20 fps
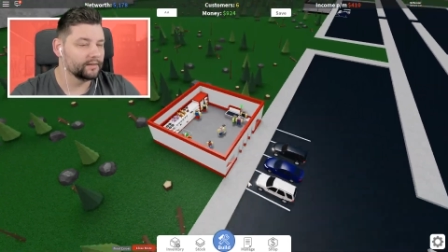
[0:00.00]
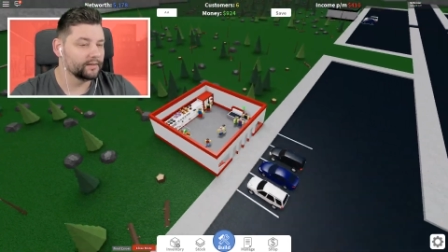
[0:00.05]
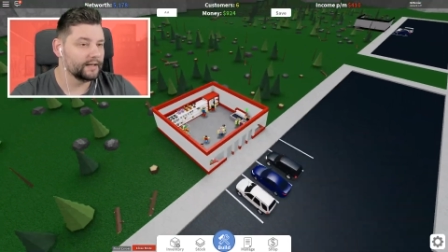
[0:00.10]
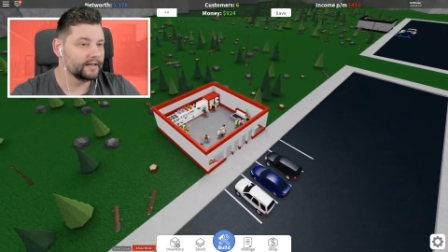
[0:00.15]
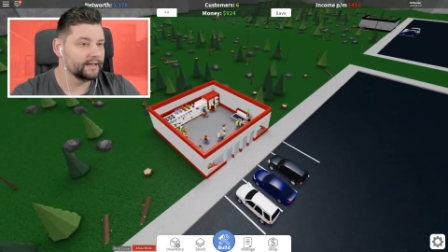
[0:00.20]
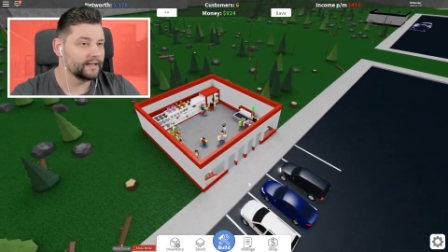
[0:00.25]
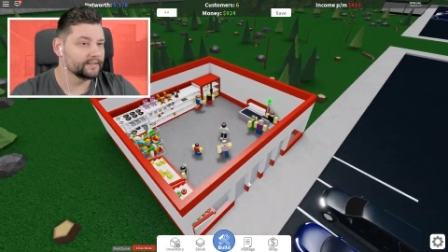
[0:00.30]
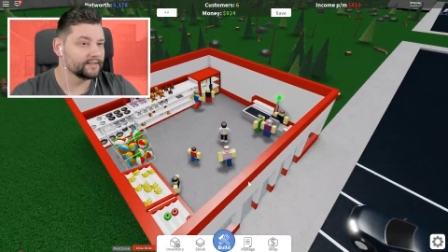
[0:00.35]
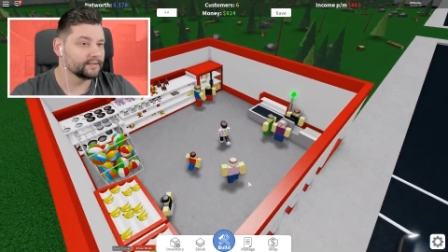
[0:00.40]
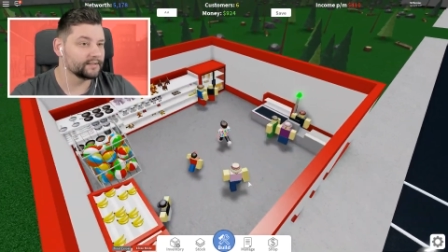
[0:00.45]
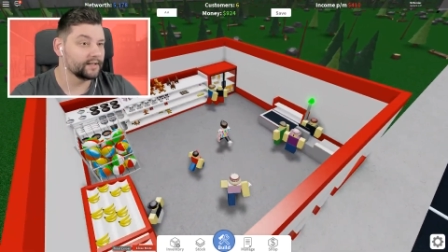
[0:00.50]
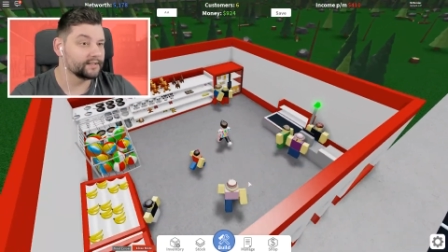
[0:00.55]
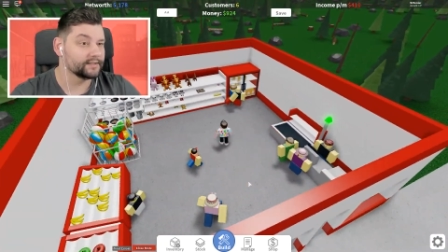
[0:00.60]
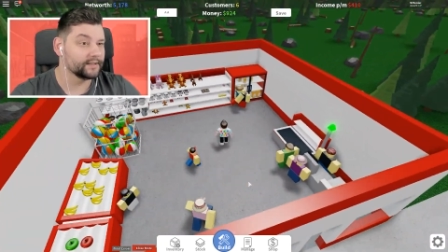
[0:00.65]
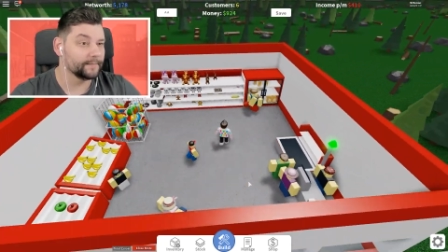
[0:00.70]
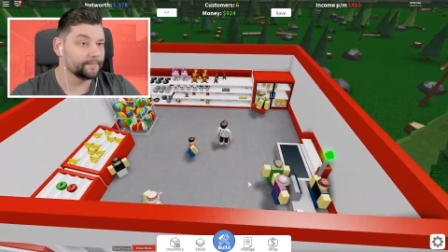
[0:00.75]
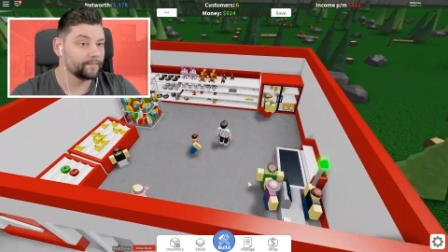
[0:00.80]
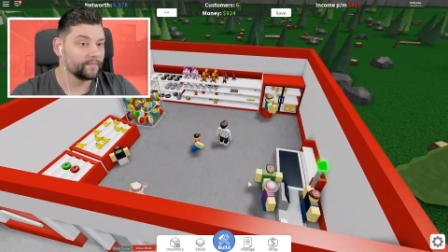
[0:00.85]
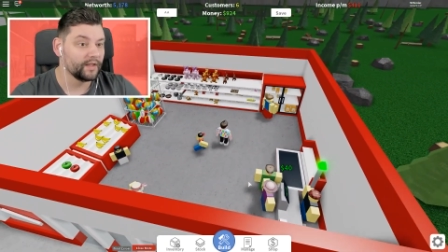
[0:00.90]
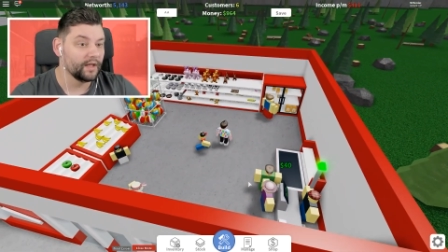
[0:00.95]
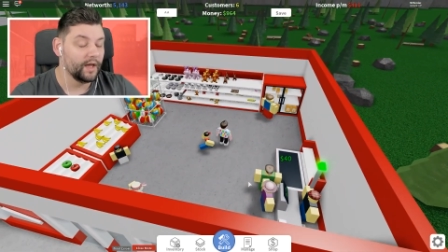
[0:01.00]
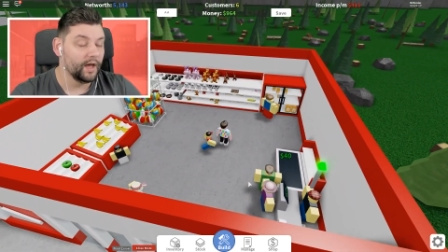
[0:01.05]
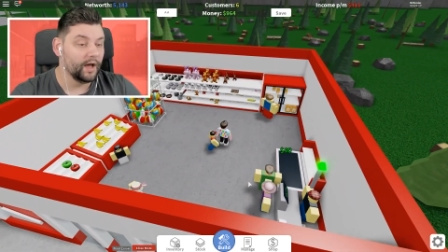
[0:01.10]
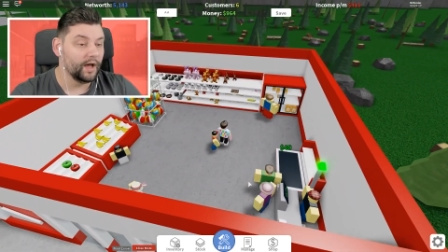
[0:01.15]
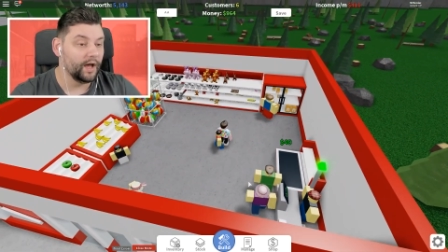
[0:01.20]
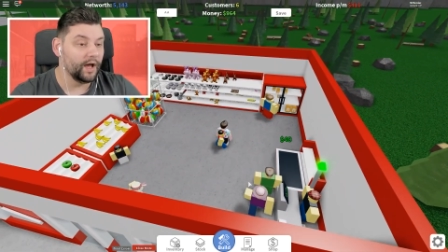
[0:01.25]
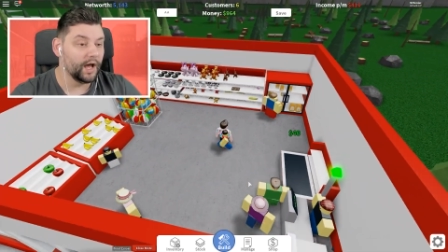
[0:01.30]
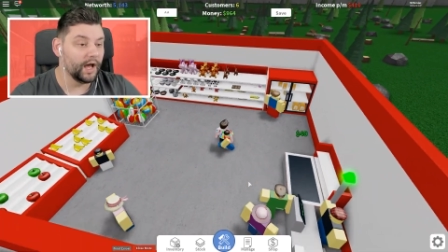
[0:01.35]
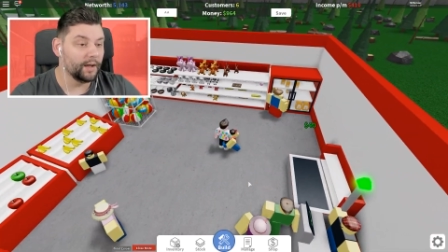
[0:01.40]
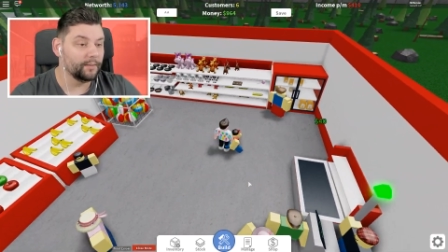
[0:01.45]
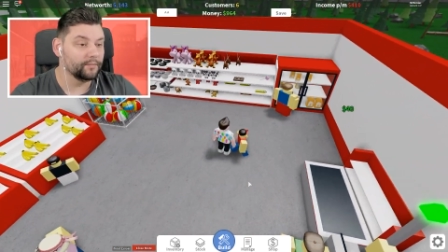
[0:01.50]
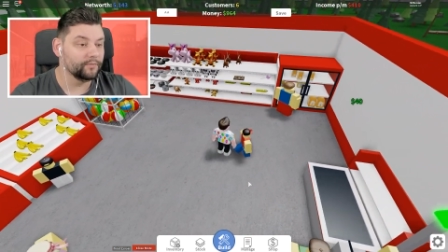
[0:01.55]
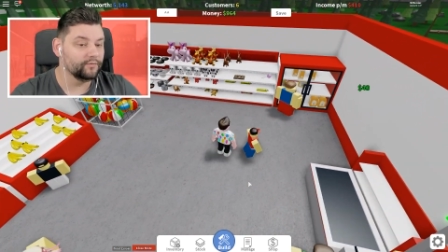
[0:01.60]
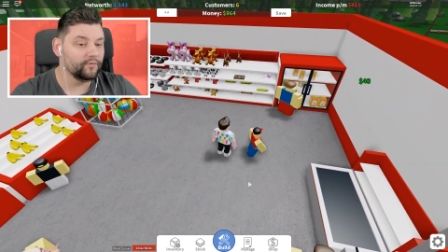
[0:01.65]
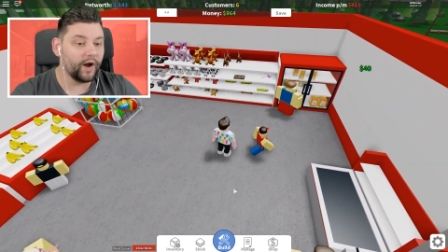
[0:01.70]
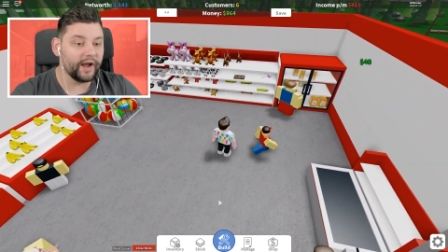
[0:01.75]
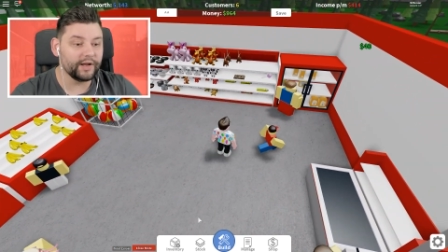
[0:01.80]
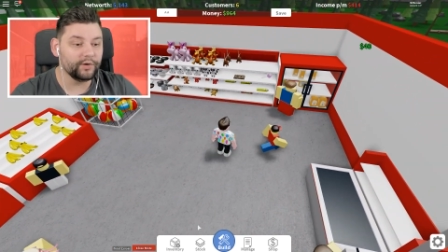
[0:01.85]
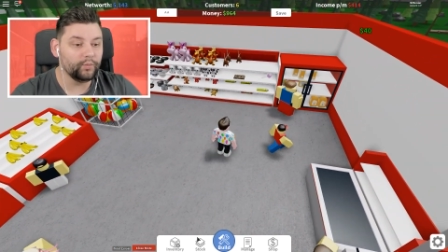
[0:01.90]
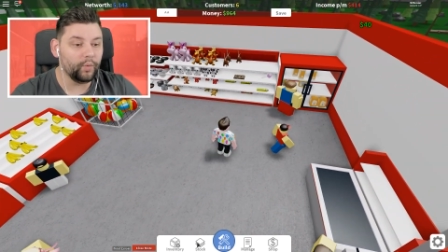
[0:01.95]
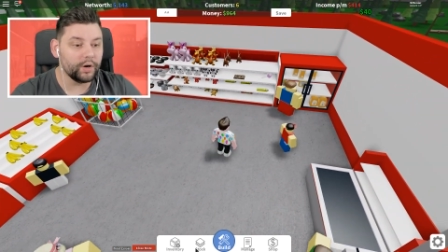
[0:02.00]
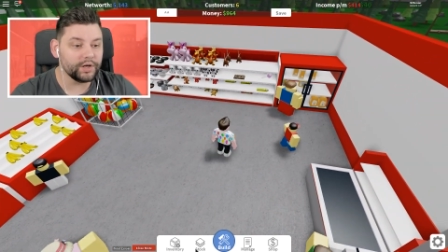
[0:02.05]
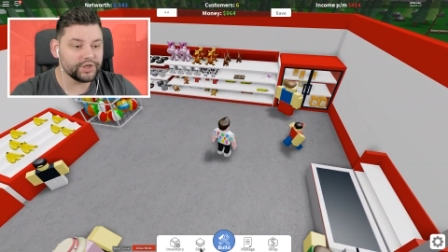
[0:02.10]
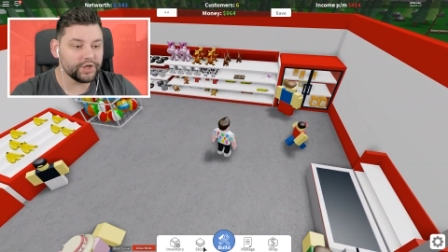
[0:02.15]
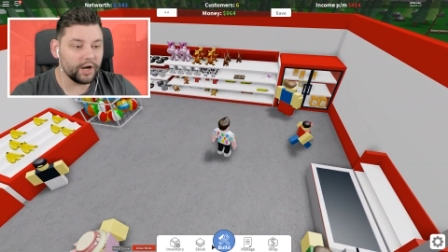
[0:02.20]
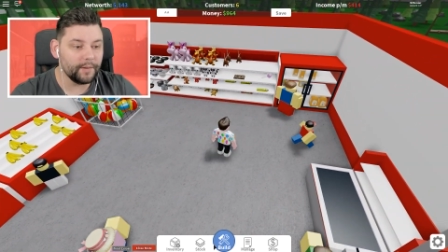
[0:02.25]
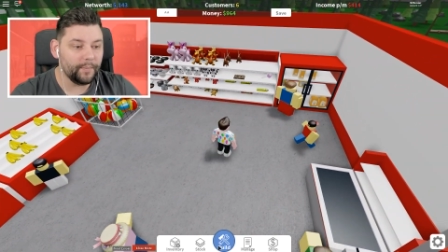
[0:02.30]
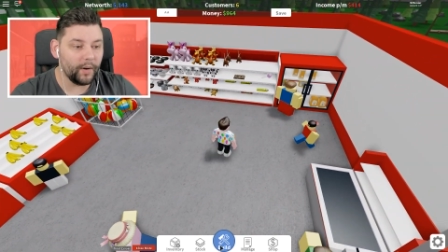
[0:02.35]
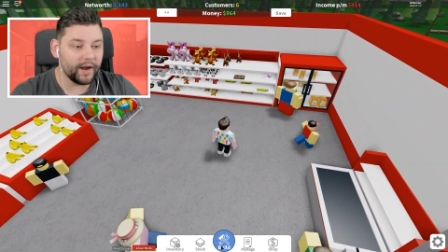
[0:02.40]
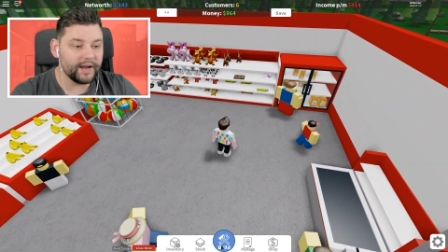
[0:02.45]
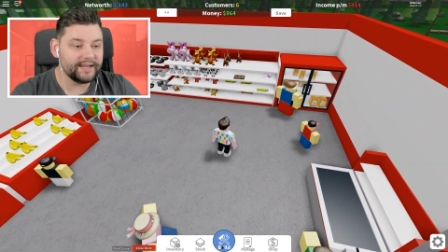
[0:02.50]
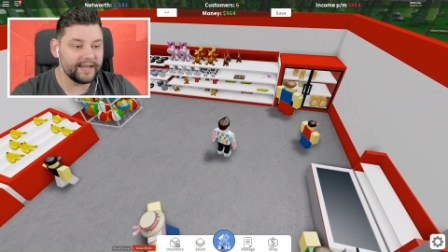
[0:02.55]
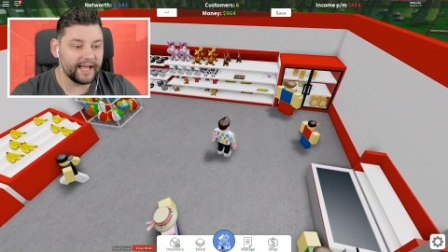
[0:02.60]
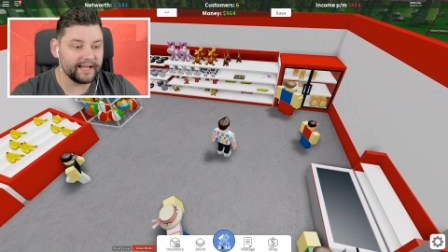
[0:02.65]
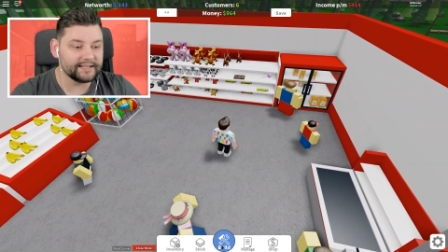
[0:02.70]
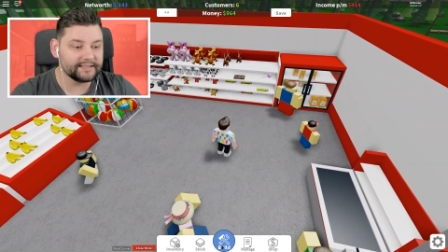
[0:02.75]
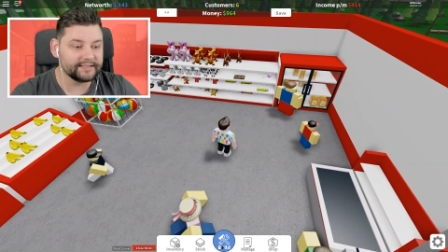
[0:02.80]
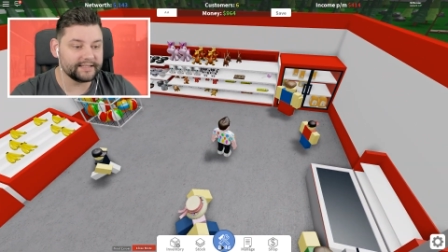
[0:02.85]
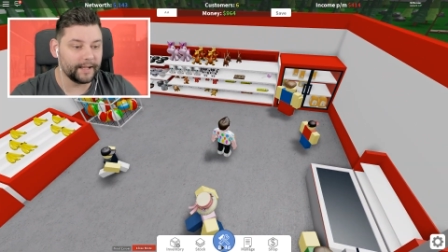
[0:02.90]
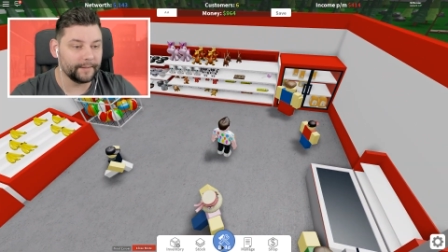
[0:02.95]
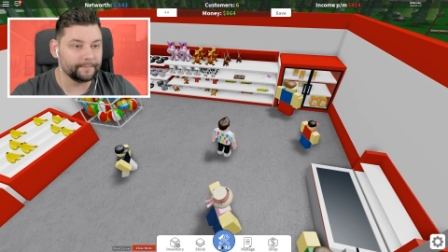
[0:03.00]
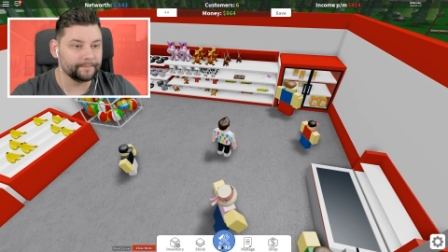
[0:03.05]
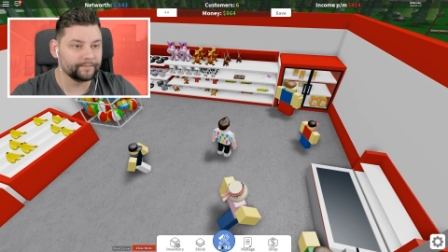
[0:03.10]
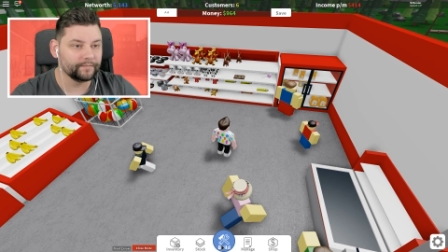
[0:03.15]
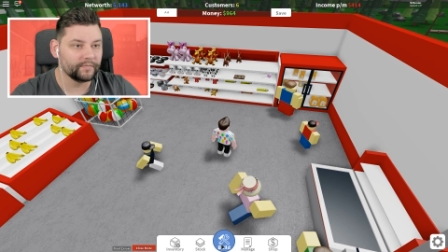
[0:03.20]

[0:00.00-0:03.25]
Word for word: It doesn't, does it? Um, right, what should I buy next then?